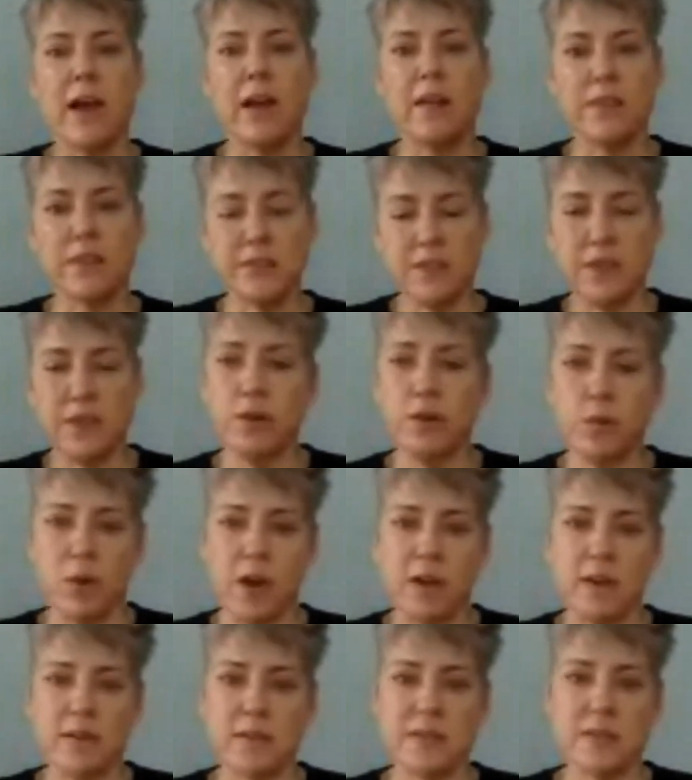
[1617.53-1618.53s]
And the
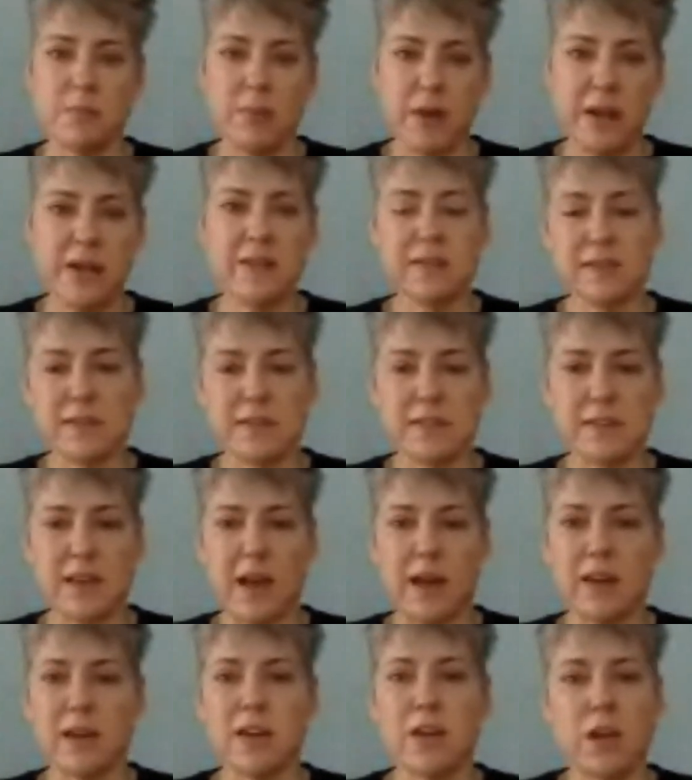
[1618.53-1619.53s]
deal was the bison
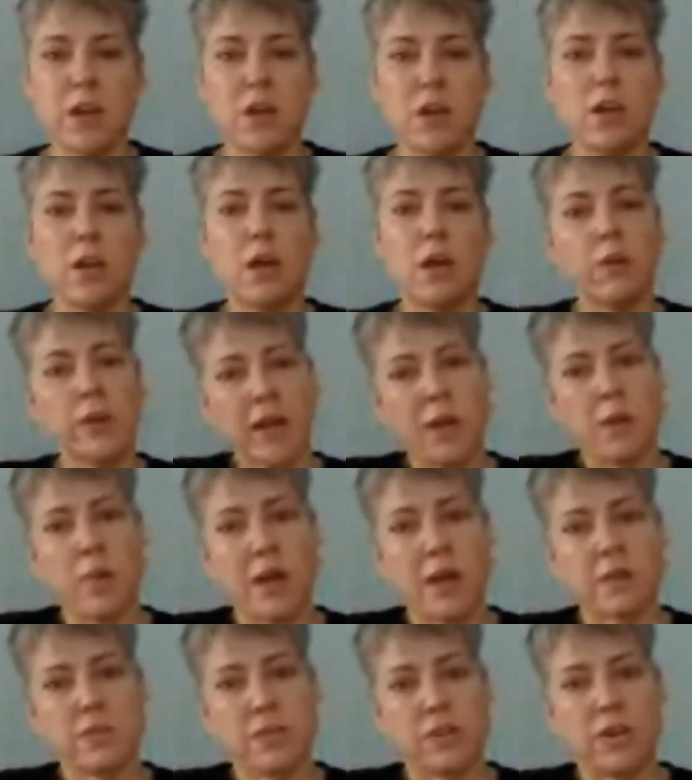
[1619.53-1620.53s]
said,
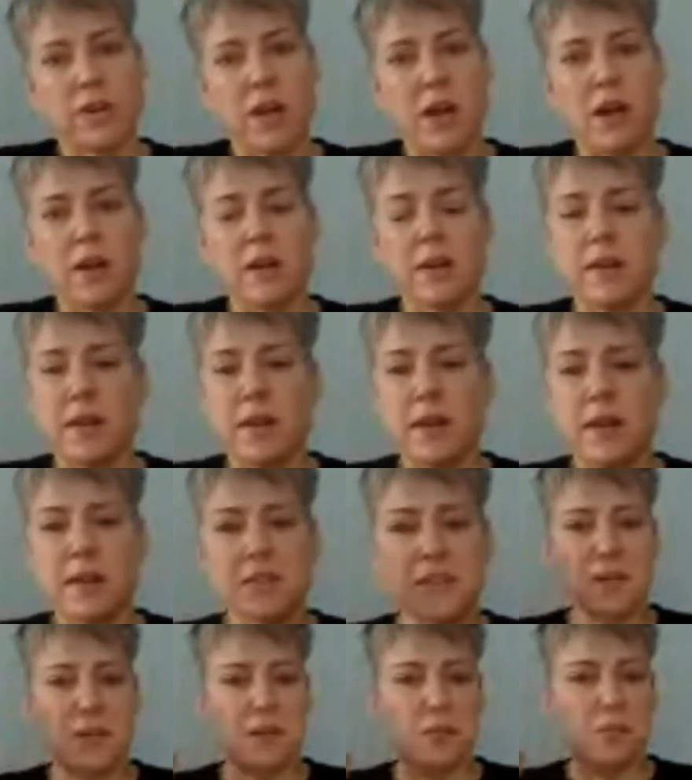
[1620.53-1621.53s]
okay, bacteria,
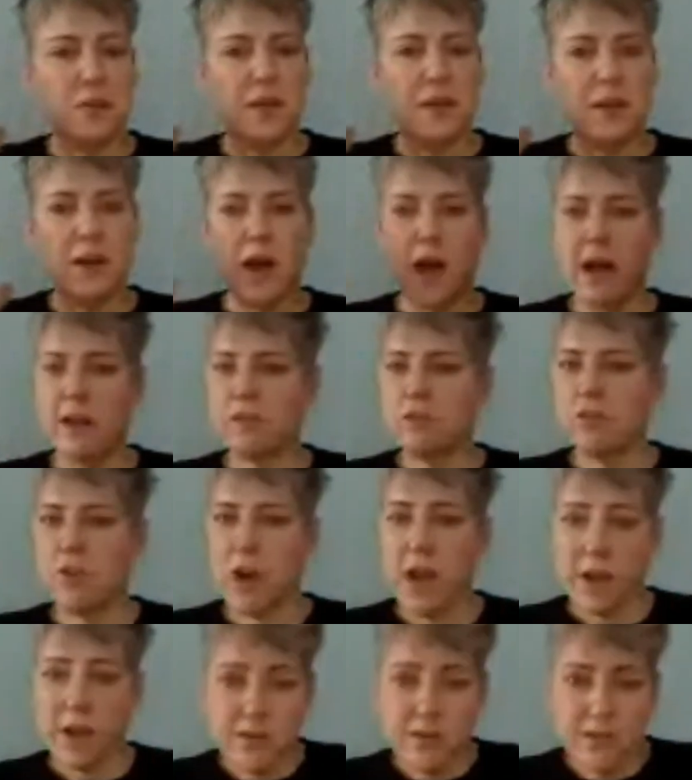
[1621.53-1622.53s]
it's going to be hot and
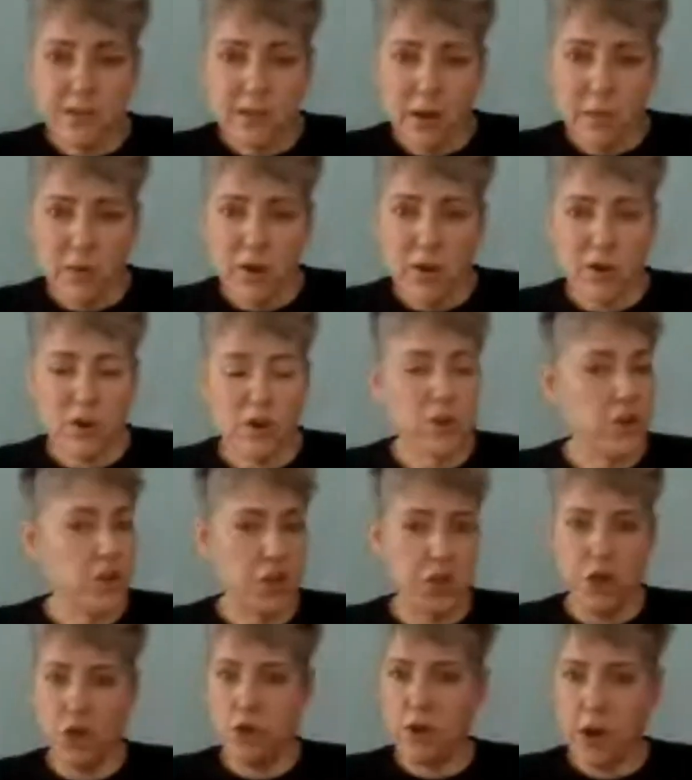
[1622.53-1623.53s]
dry all
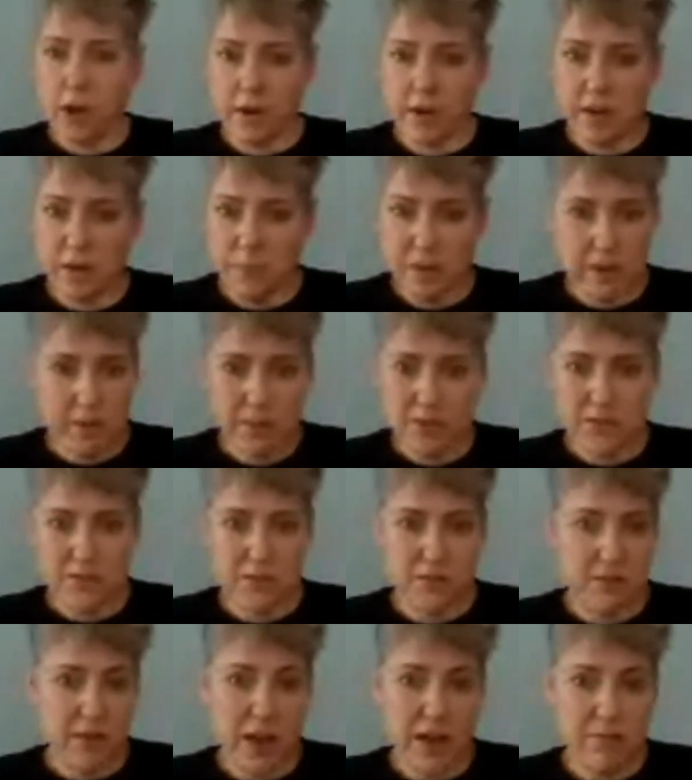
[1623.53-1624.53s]
summer. You're not going to be able
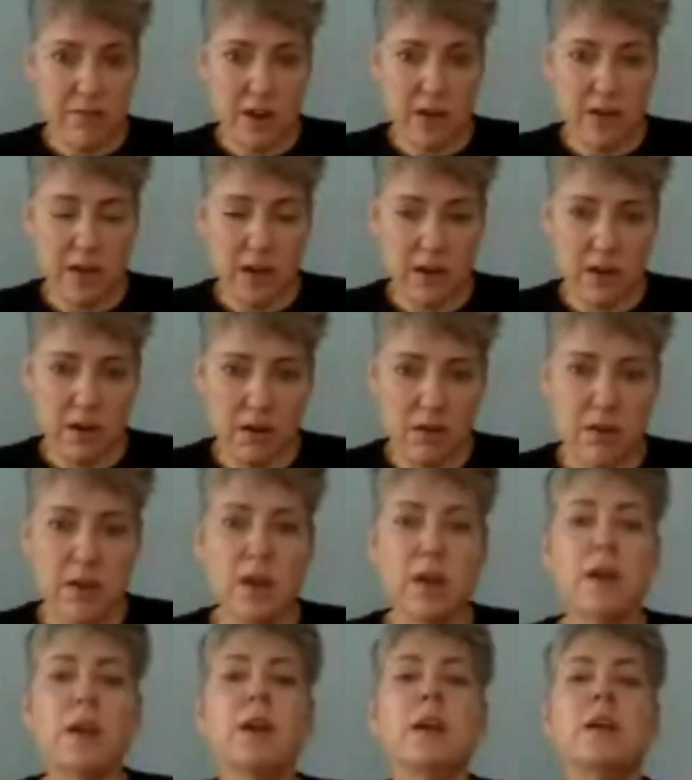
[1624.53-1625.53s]
to survive out
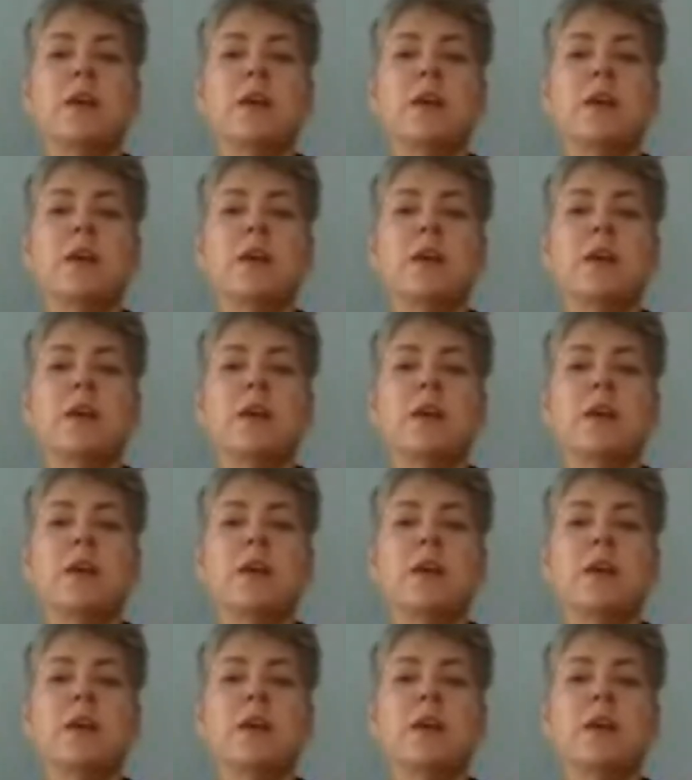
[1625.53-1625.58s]
here.